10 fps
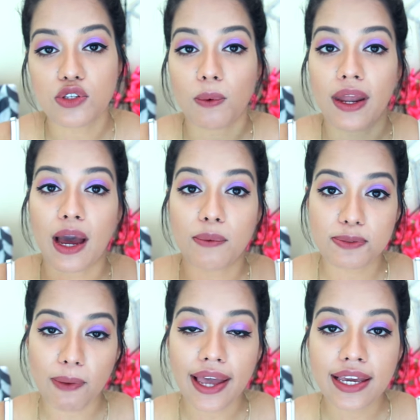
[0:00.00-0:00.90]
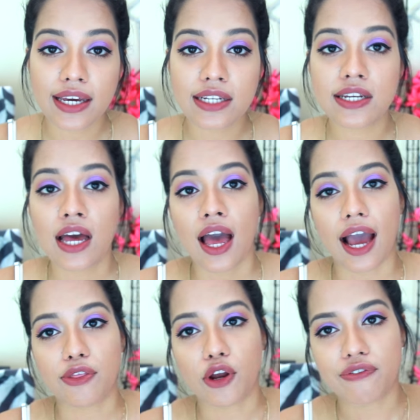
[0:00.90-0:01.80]
So when I was buying it,
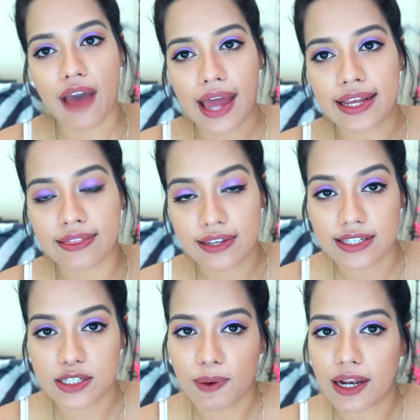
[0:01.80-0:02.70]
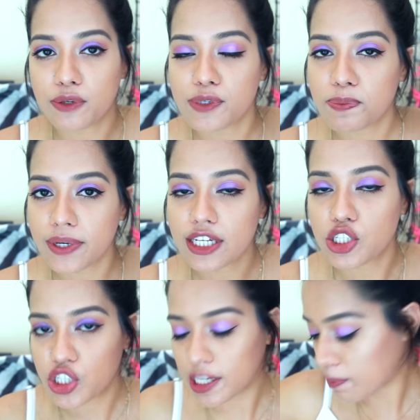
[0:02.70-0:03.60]
I thought of adding this as well. It was
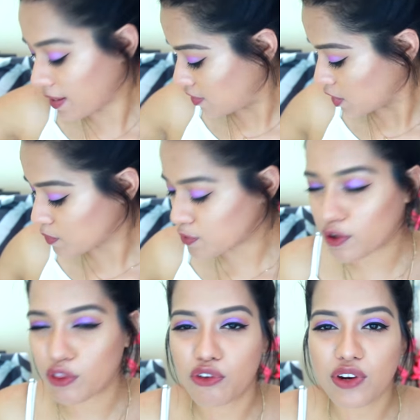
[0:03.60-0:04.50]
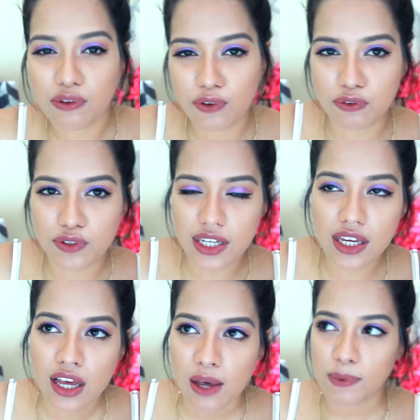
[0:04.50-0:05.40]
pretty cheap. I think it was for
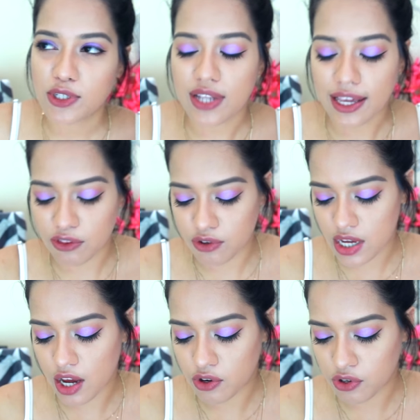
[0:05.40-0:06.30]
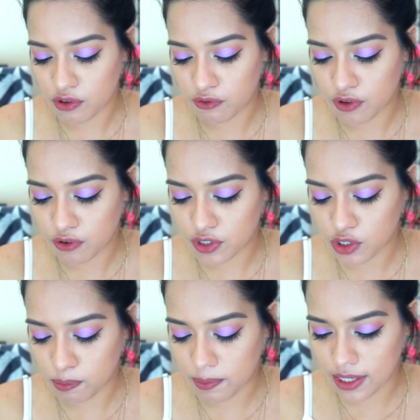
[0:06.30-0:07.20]
$350, which is like
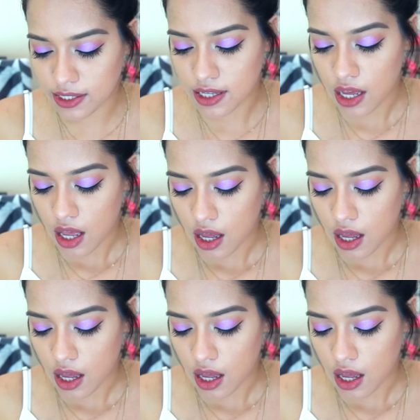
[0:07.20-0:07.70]
350 rupees.